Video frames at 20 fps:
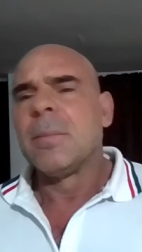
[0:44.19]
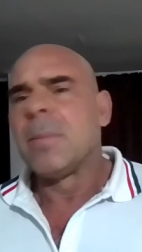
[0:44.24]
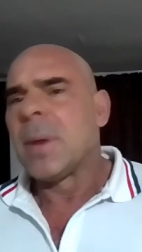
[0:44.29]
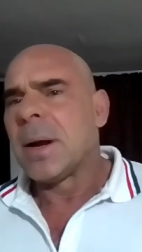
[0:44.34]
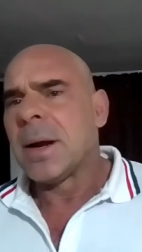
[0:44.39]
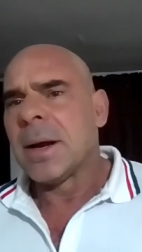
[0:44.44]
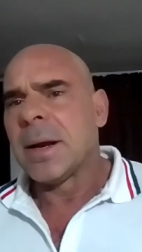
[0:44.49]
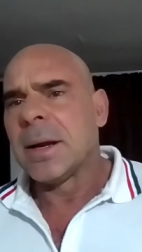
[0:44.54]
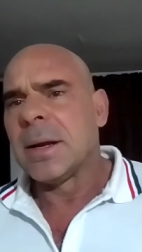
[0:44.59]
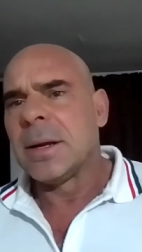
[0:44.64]

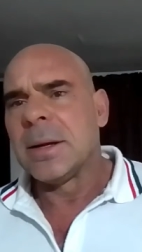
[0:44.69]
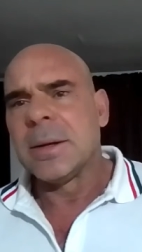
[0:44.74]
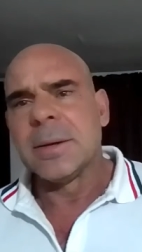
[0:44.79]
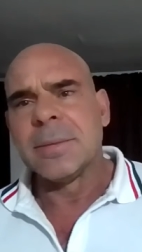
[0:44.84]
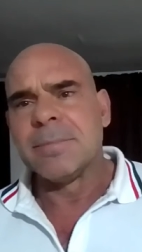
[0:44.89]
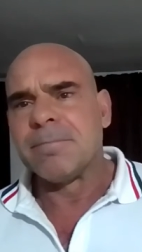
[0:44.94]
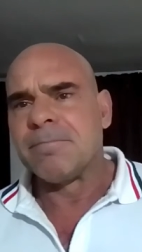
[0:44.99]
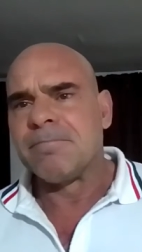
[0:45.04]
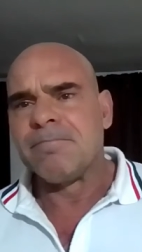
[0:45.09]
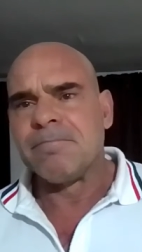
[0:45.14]

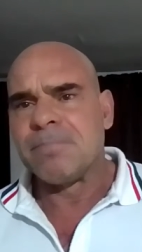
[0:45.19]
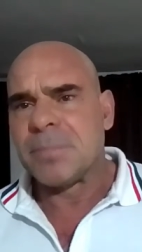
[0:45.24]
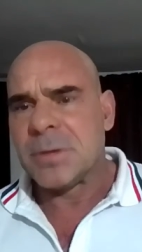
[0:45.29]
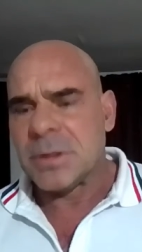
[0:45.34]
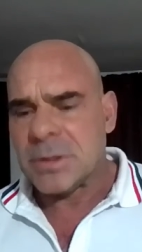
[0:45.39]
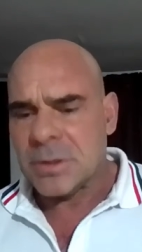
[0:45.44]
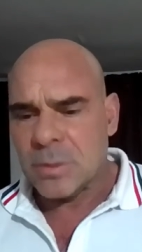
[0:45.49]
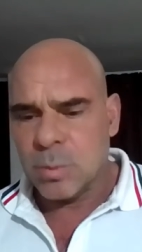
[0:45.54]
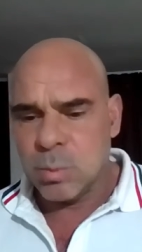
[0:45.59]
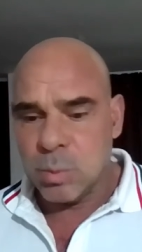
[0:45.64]
by
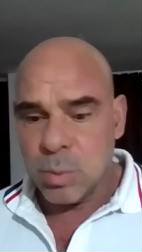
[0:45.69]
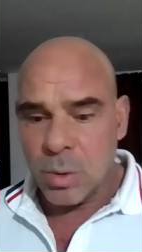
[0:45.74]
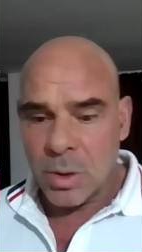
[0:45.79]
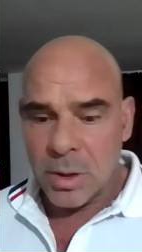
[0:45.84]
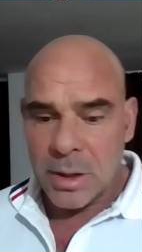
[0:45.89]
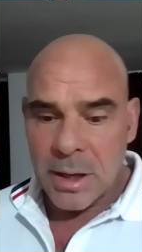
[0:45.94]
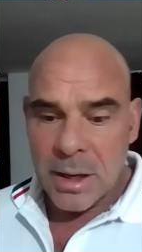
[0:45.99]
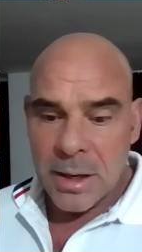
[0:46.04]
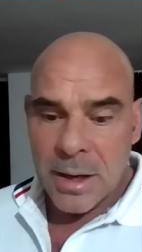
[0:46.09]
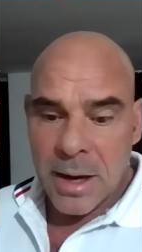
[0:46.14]
just
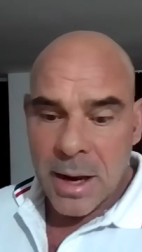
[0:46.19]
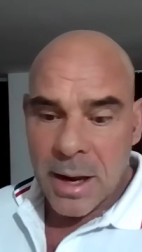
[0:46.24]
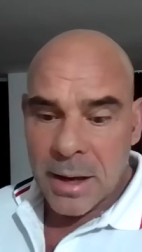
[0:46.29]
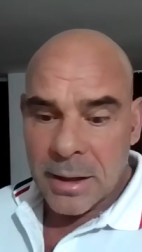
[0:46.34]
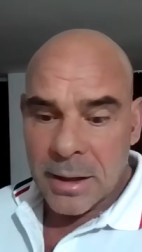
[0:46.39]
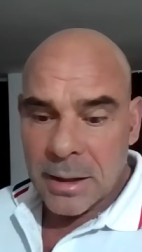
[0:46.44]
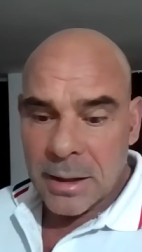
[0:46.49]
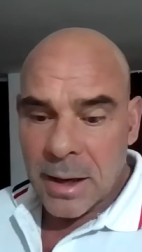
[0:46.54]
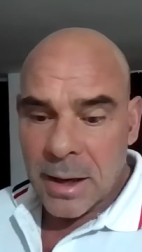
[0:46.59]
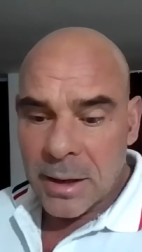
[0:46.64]
working at
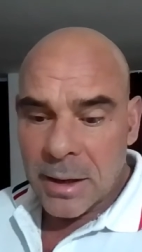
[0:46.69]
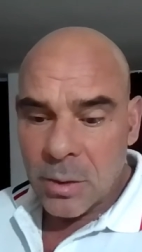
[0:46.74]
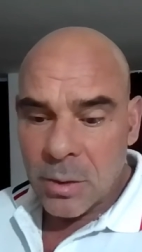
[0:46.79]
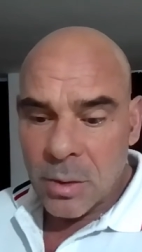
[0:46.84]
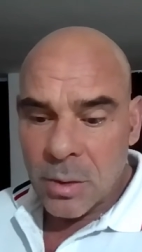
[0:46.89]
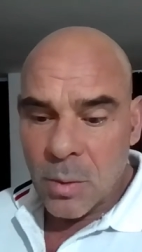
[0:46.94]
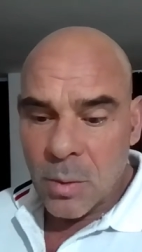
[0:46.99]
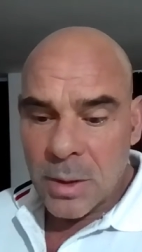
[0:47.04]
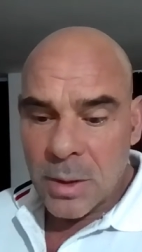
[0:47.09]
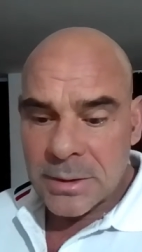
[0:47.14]
it. I don't
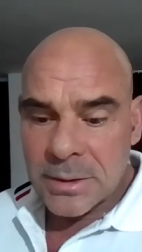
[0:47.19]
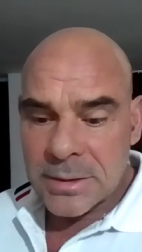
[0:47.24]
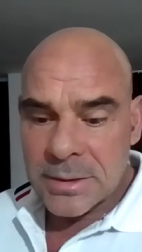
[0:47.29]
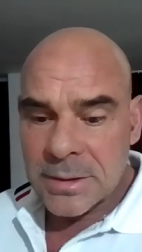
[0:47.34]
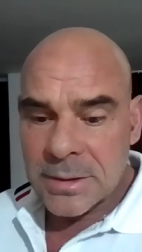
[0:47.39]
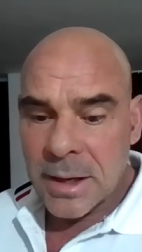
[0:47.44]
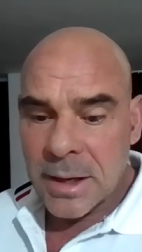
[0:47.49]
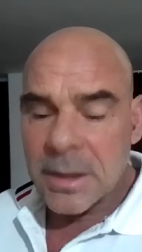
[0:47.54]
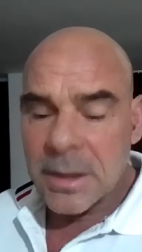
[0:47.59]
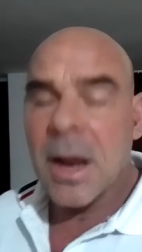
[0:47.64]
know what to say.